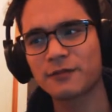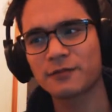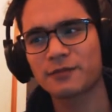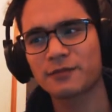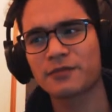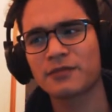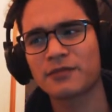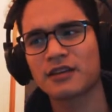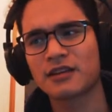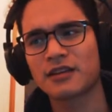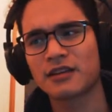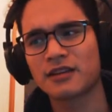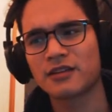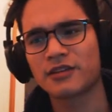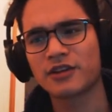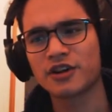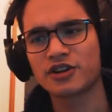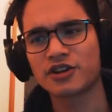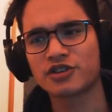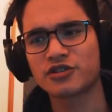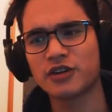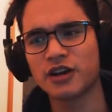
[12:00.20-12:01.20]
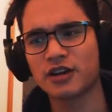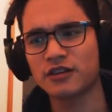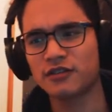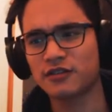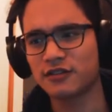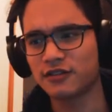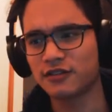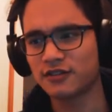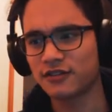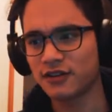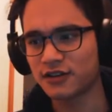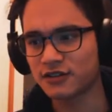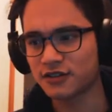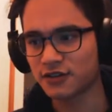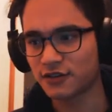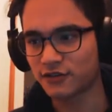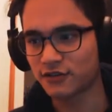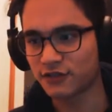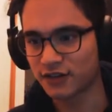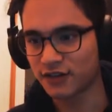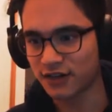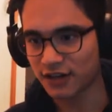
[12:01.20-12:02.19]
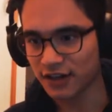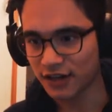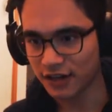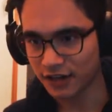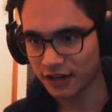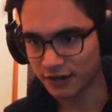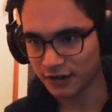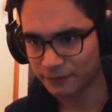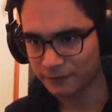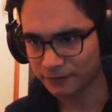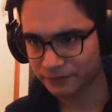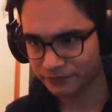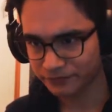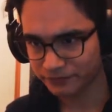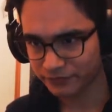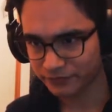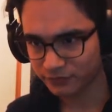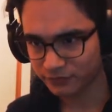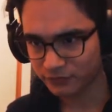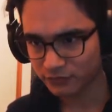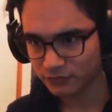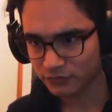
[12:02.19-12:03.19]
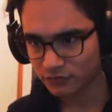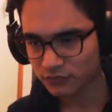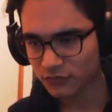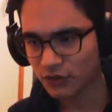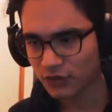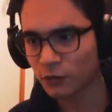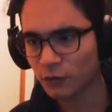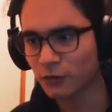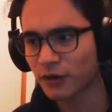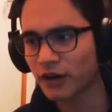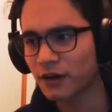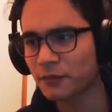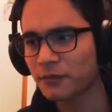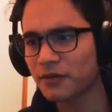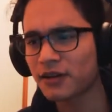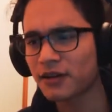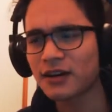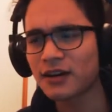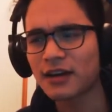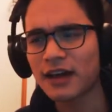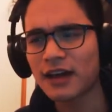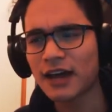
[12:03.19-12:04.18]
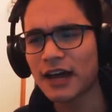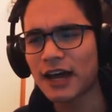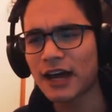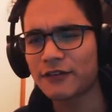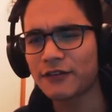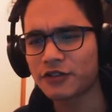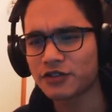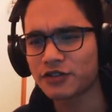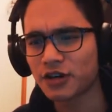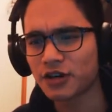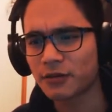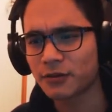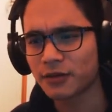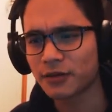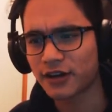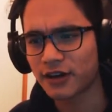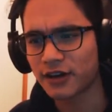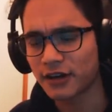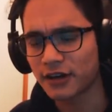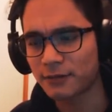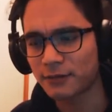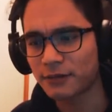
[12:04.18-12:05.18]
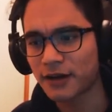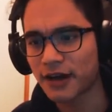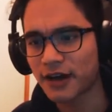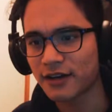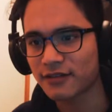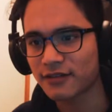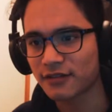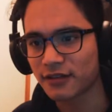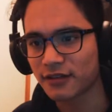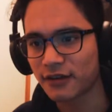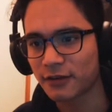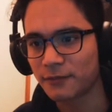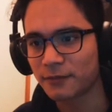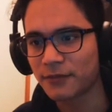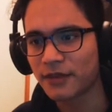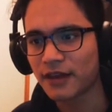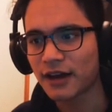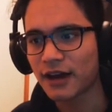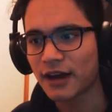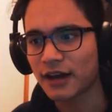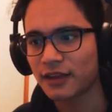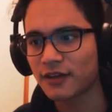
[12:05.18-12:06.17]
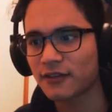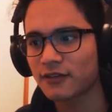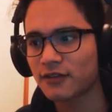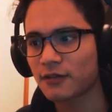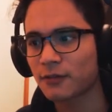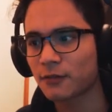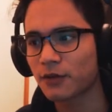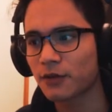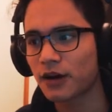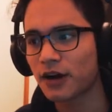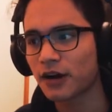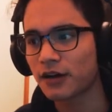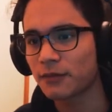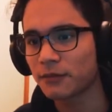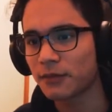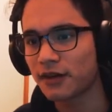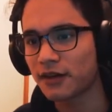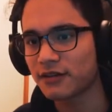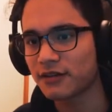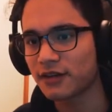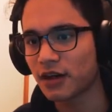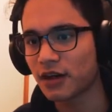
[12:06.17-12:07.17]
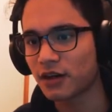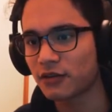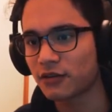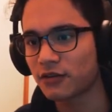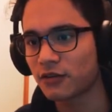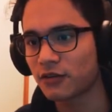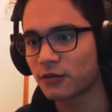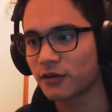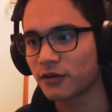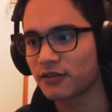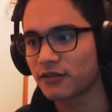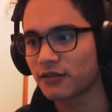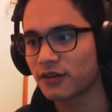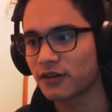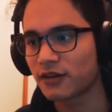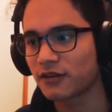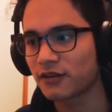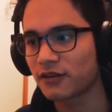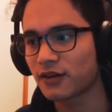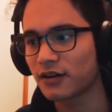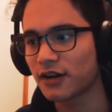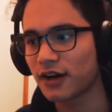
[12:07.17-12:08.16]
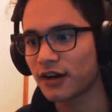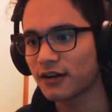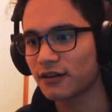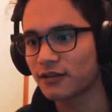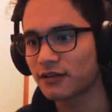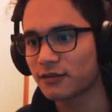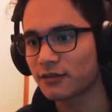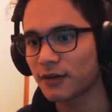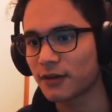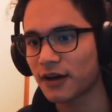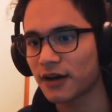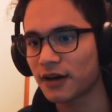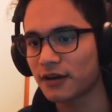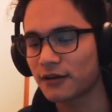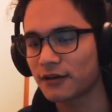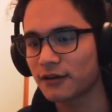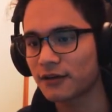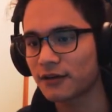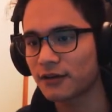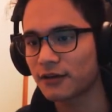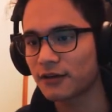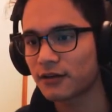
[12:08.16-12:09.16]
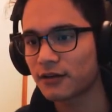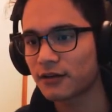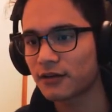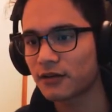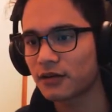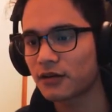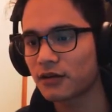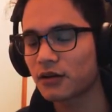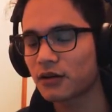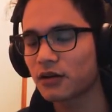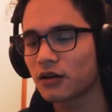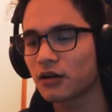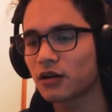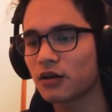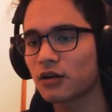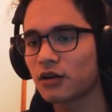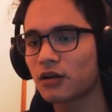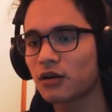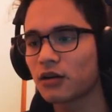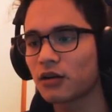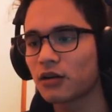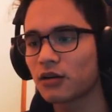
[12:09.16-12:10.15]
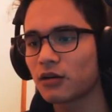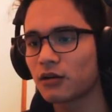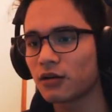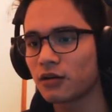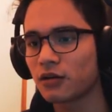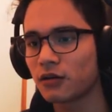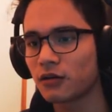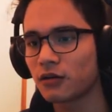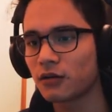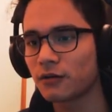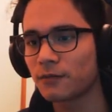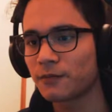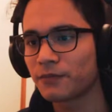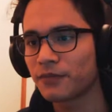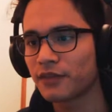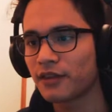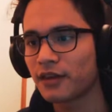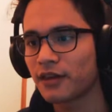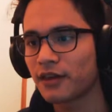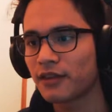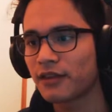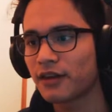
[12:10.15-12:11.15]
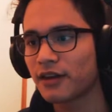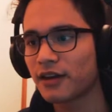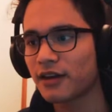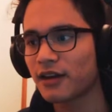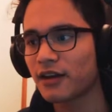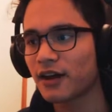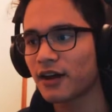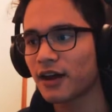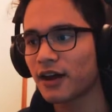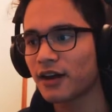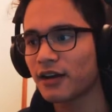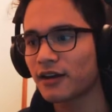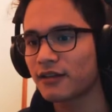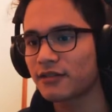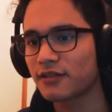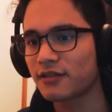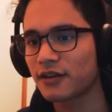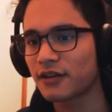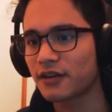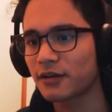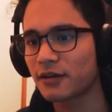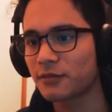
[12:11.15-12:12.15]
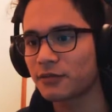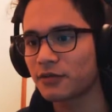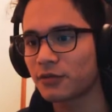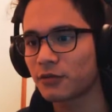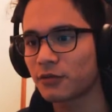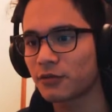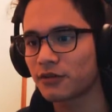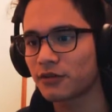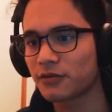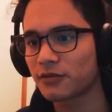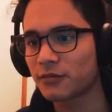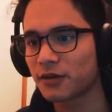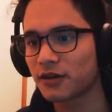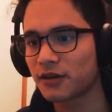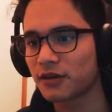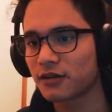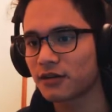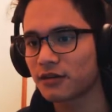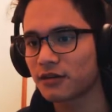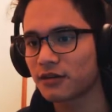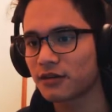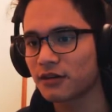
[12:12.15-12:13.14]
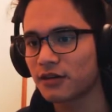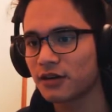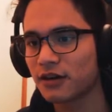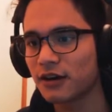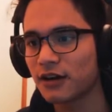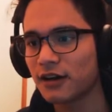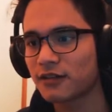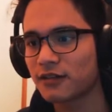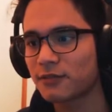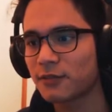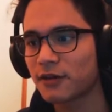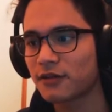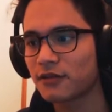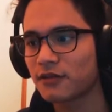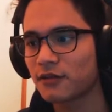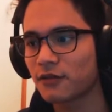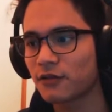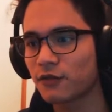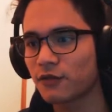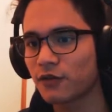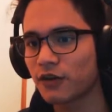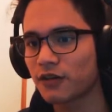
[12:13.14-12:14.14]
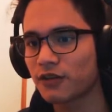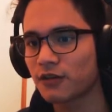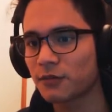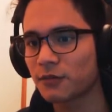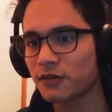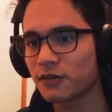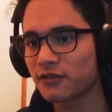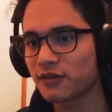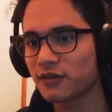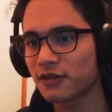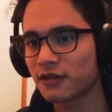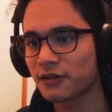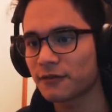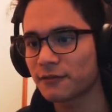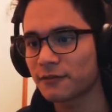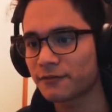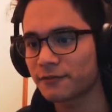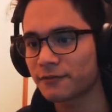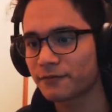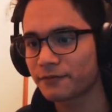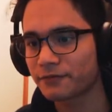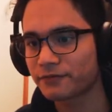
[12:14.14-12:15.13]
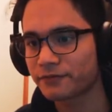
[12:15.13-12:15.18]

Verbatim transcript: out there are checks to the stench of decay. When I'm having trouble getting past them, I leave some rotten meat down to one side of the hiding spot. Oh, then I can hide as they come towards me. It's best to avoid them, you see.